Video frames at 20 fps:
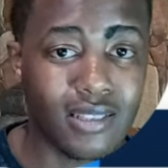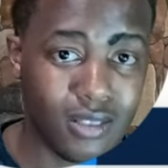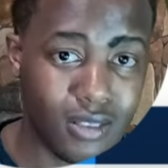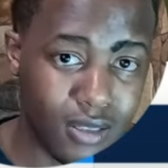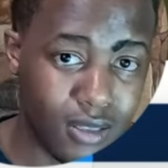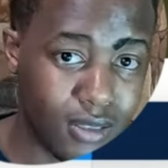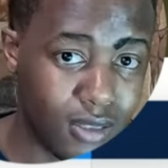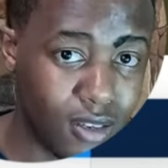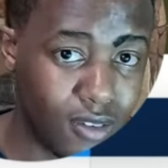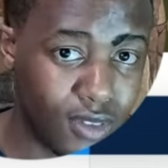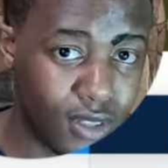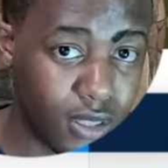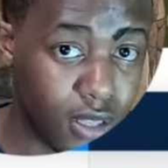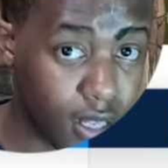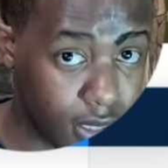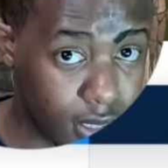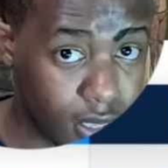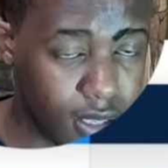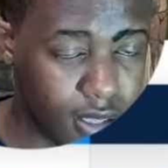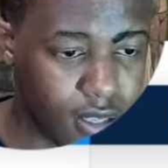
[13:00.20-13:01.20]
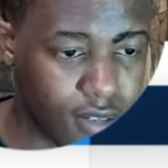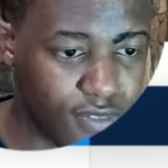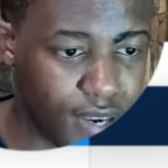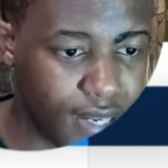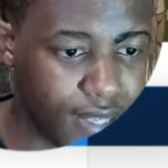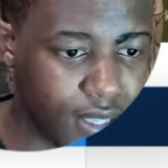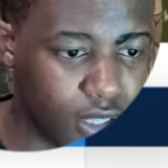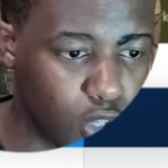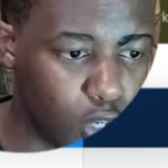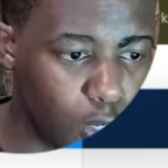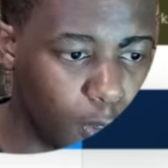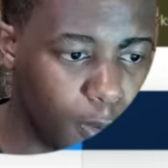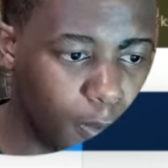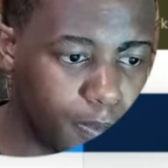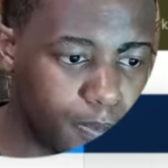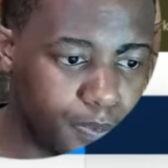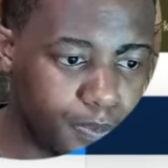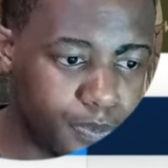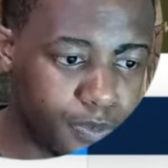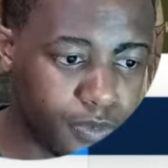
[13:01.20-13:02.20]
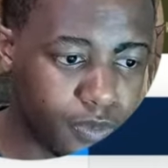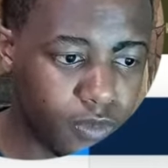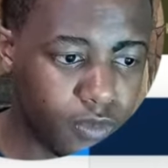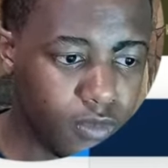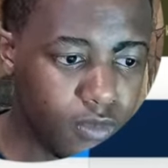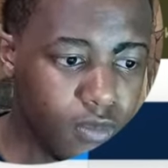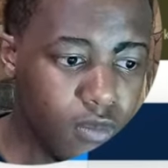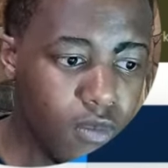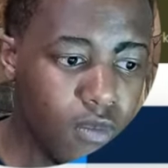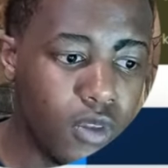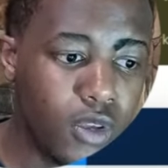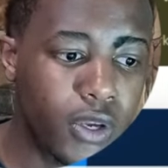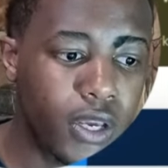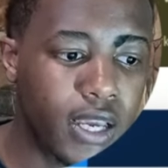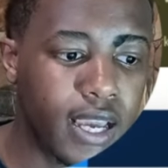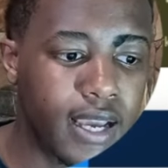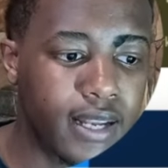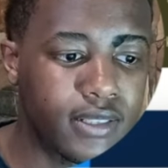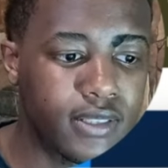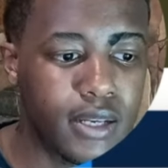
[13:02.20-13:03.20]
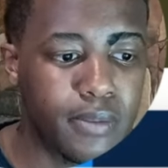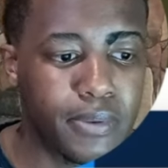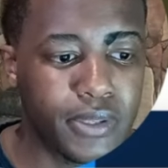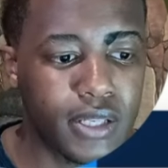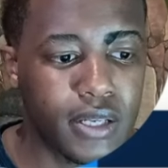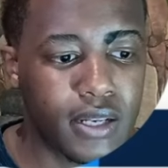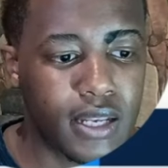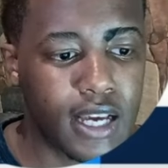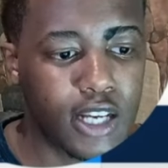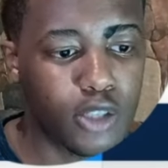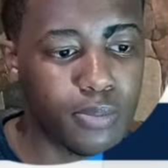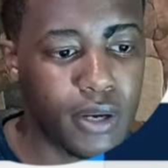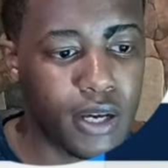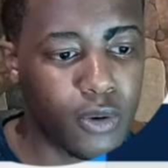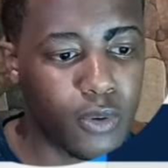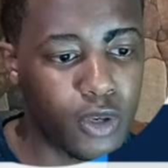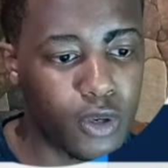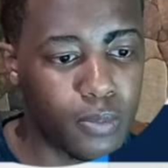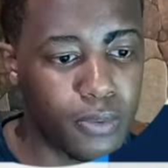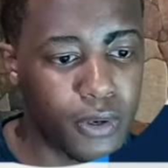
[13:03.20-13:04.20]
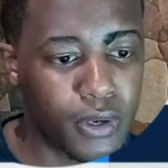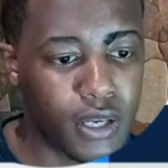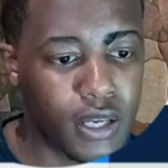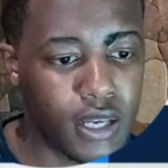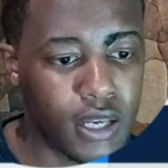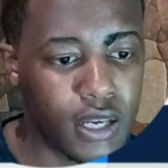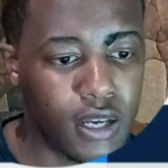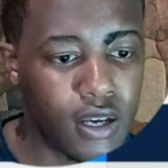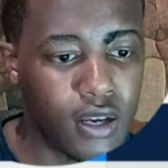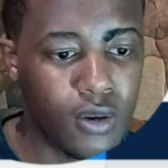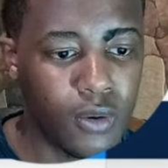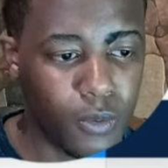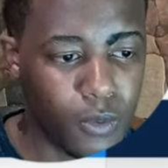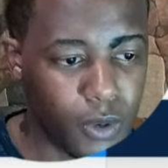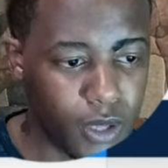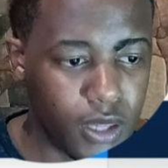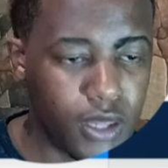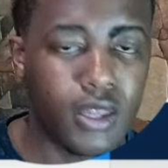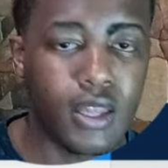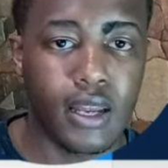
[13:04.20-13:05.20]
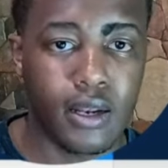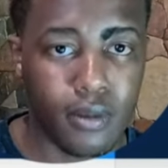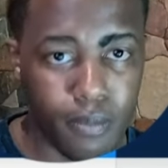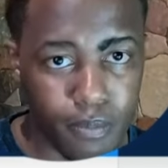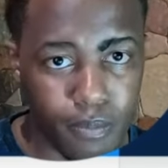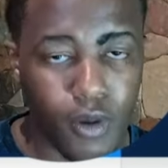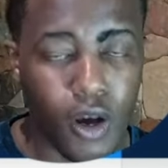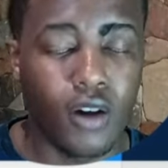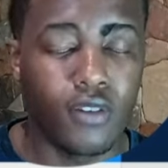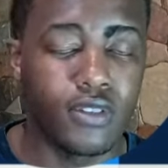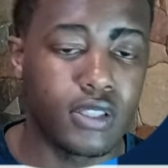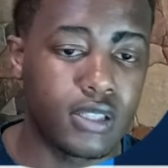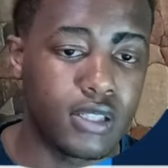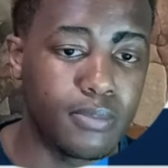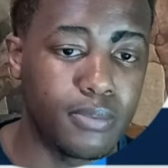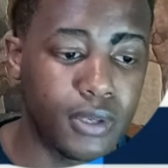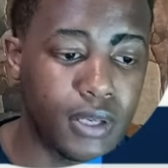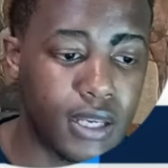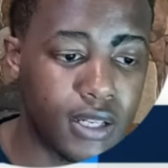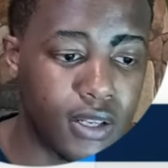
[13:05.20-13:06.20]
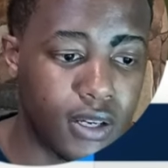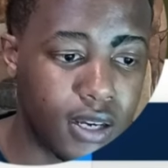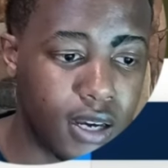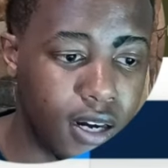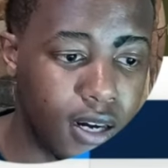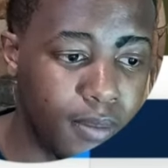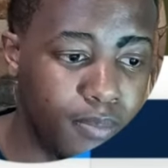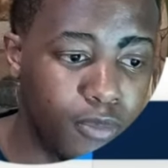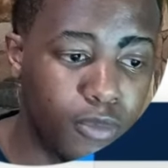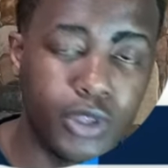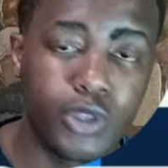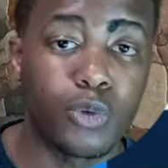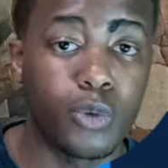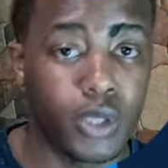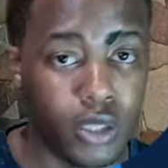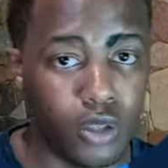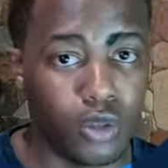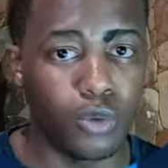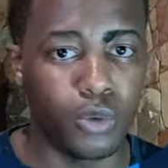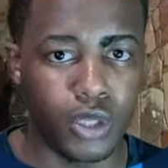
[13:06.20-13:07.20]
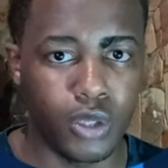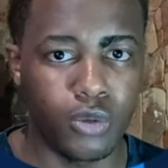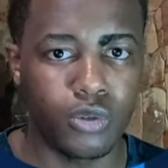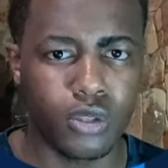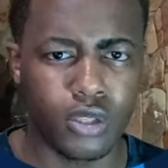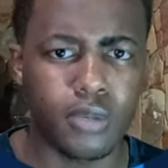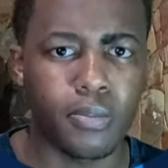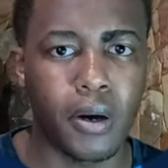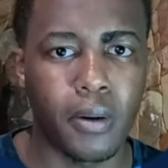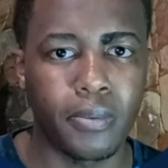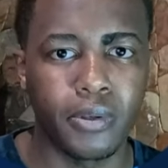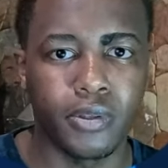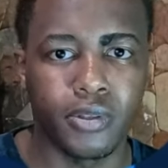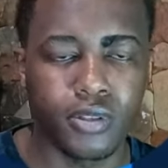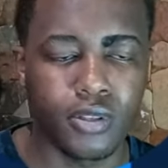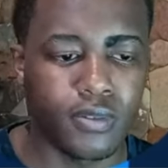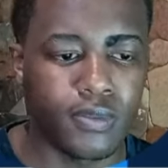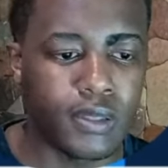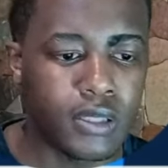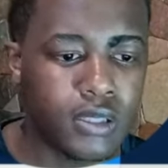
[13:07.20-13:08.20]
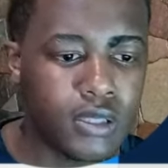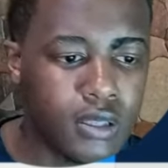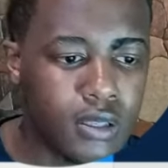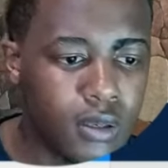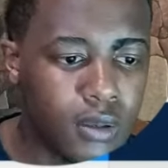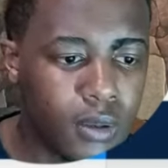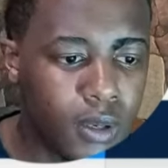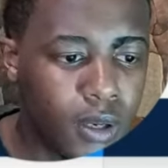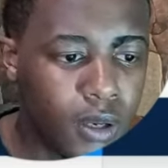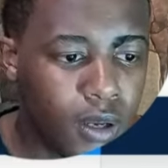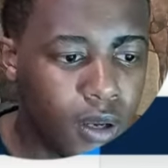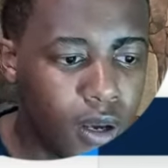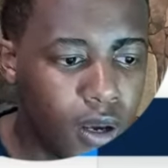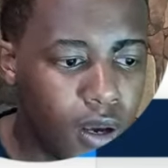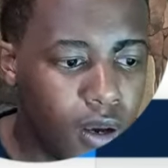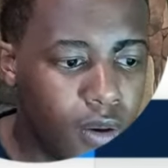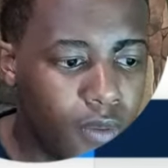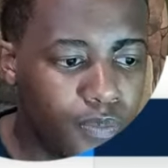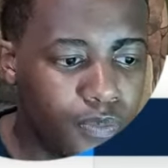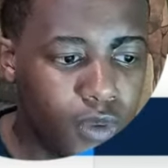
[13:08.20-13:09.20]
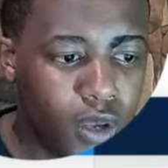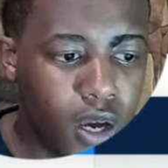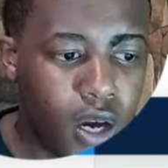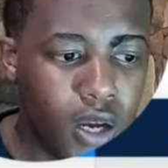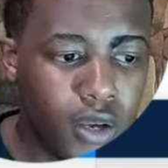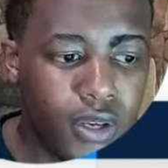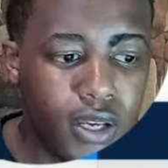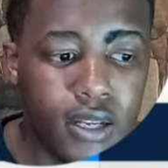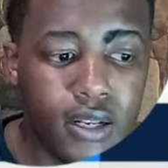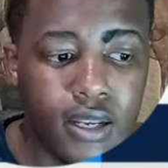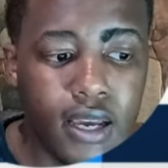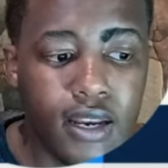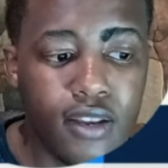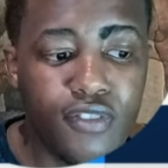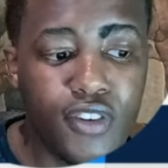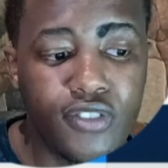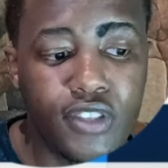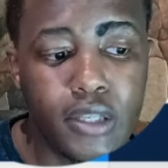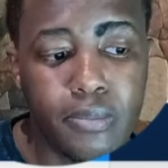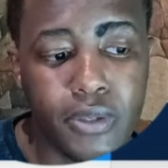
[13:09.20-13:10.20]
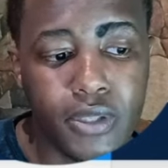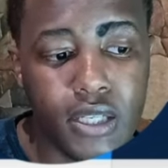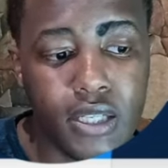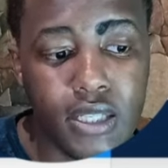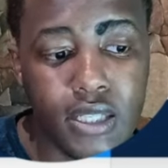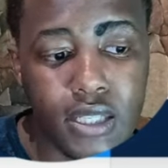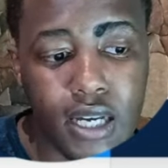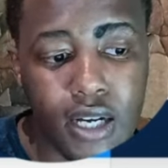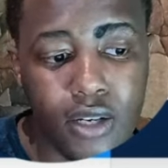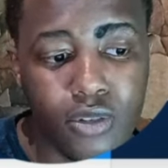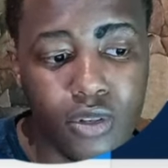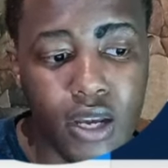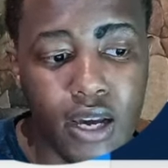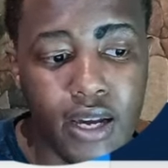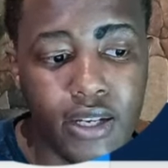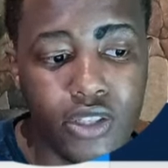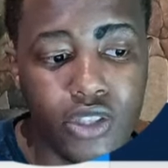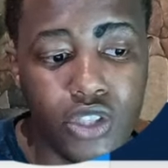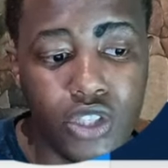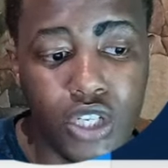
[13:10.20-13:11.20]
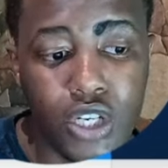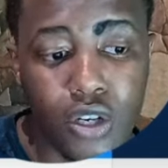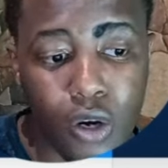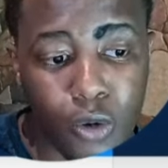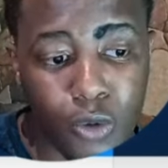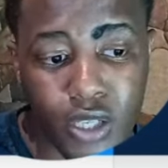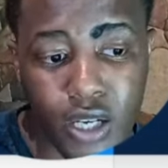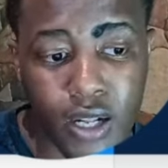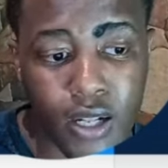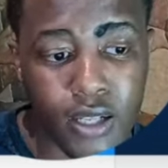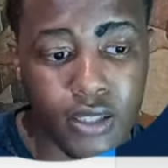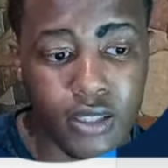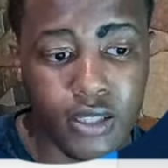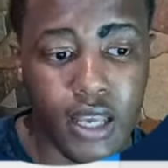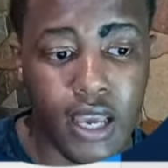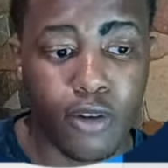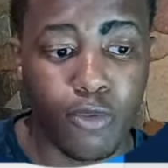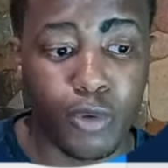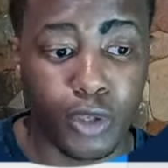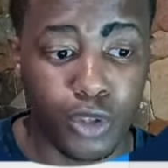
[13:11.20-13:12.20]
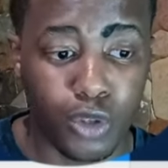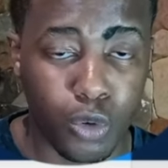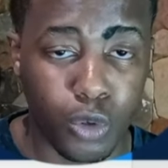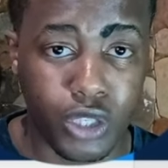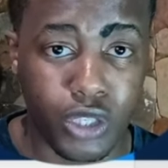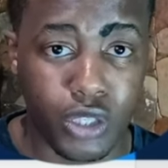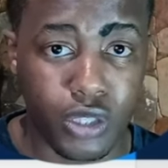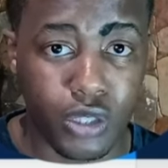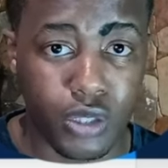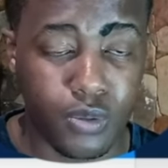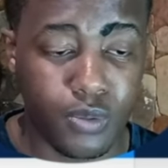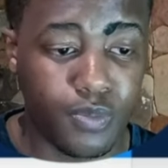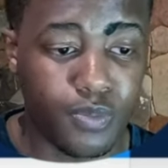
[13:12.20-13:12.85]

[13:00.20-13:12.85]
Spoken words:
to the service. That's a disadvantage. You could get 10% cashback when you're booking with that, obviously, Booking.com, which we do use. It's a popular service. You can get a 15% discount on IHG hotels and resorts